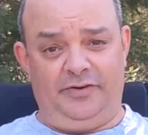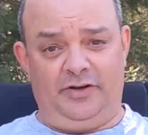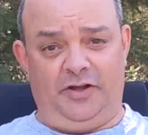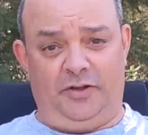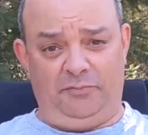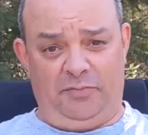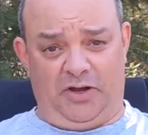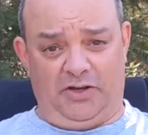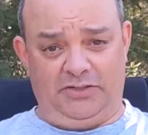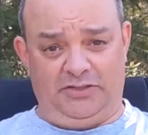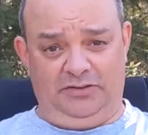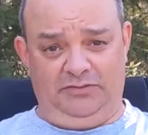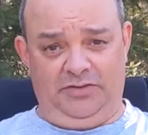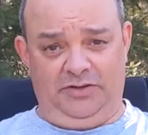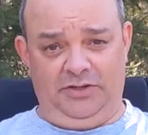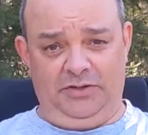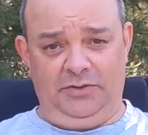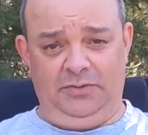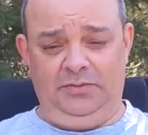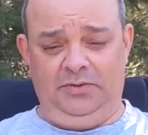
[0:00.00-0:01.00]
an unboxing
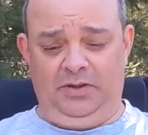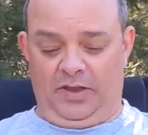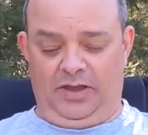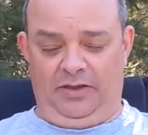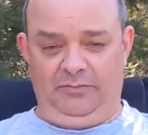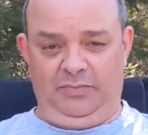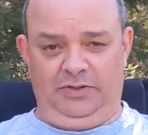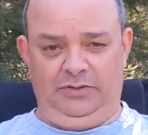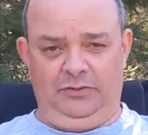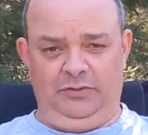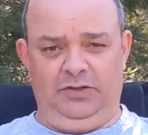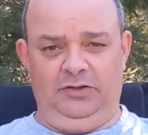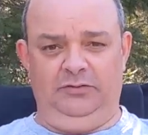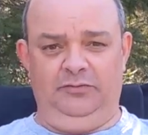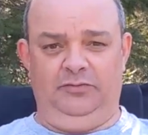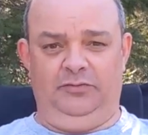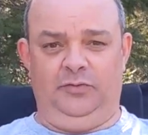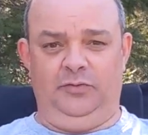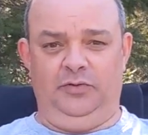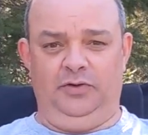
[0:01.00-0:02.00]
video. I've been looking
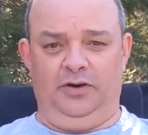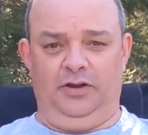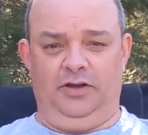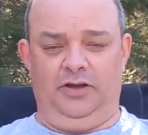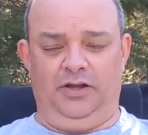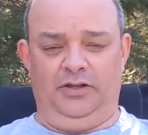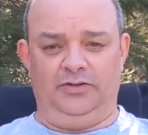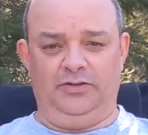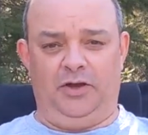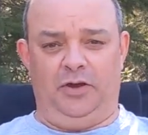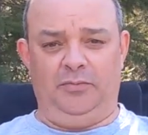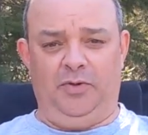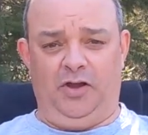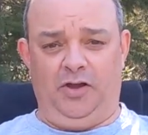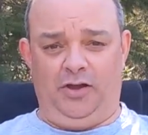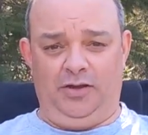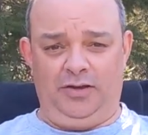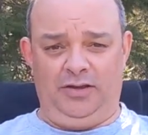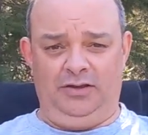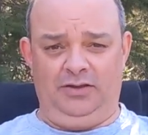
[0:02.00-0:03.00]
for a
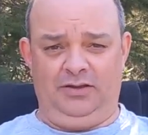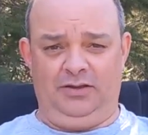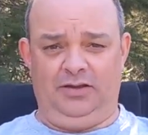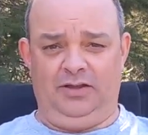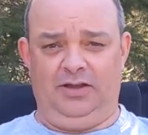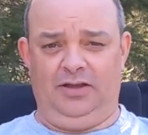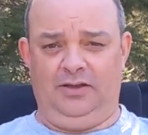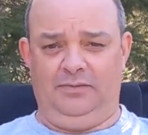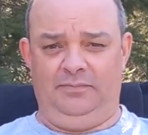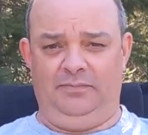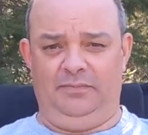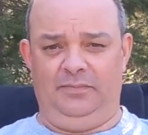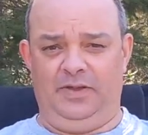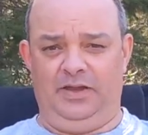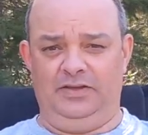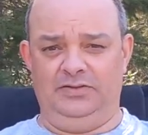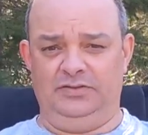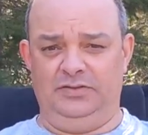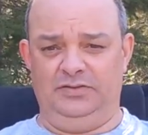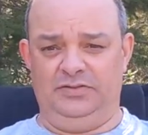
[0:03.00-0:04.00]
tomahawk.
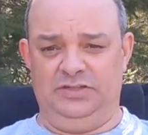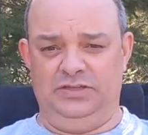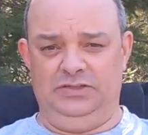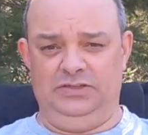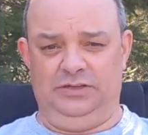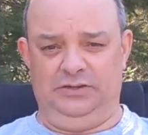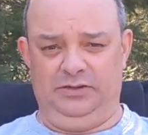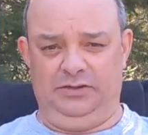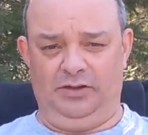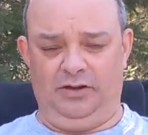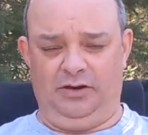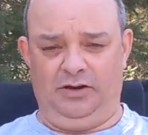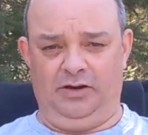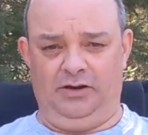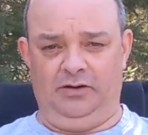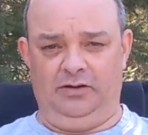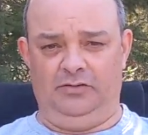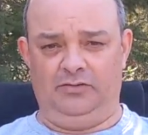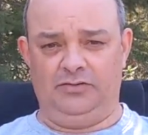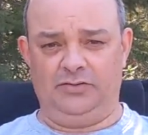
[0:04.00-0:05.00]
As you've seen in
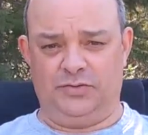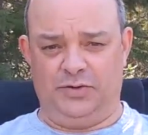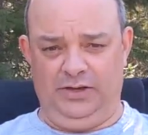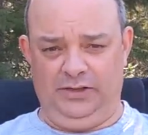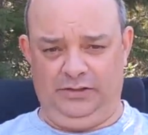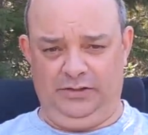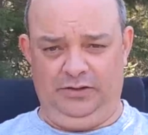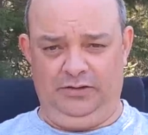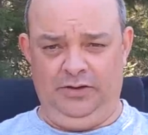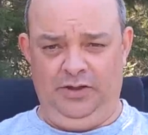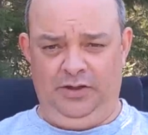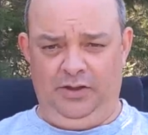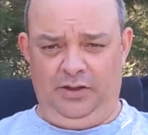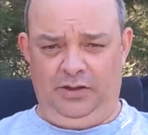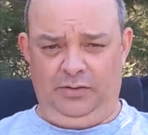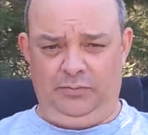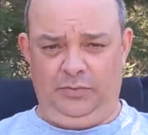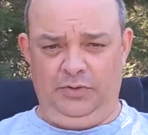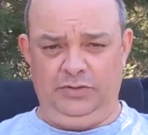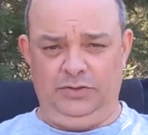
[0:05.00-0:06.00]
our trailer,
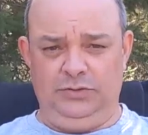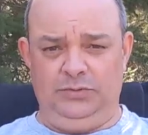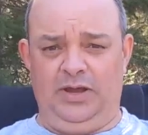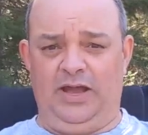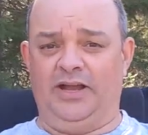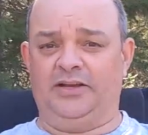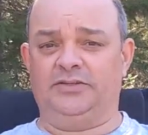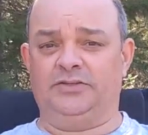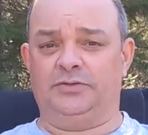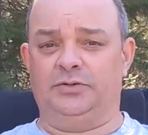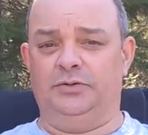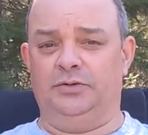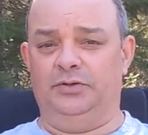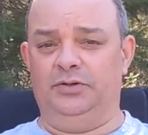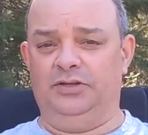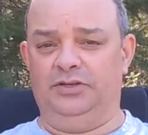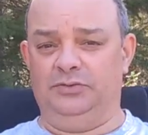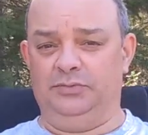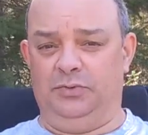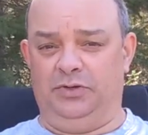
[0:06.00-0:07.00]
we do axe
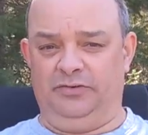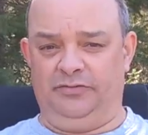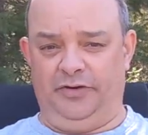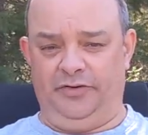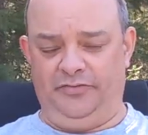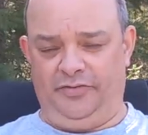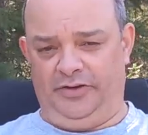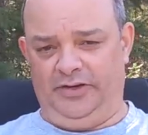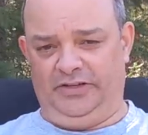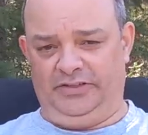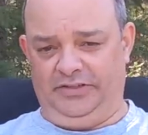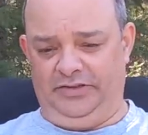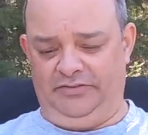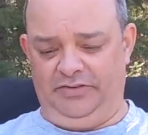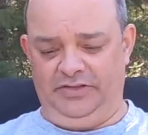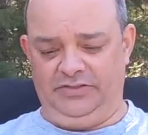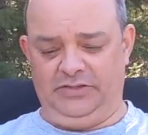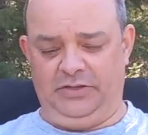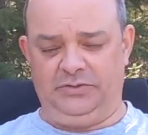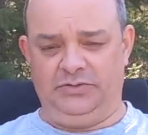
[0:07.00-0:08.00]
throwing as one of our fun
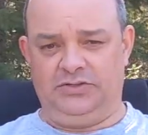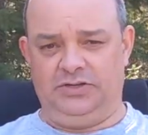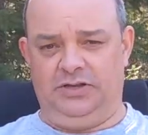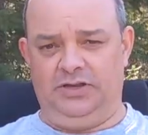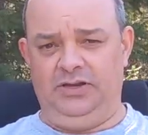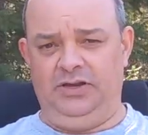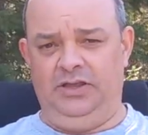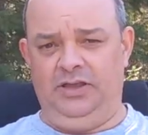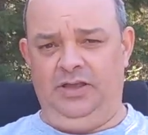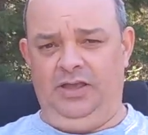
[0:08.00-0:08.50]
activities outside,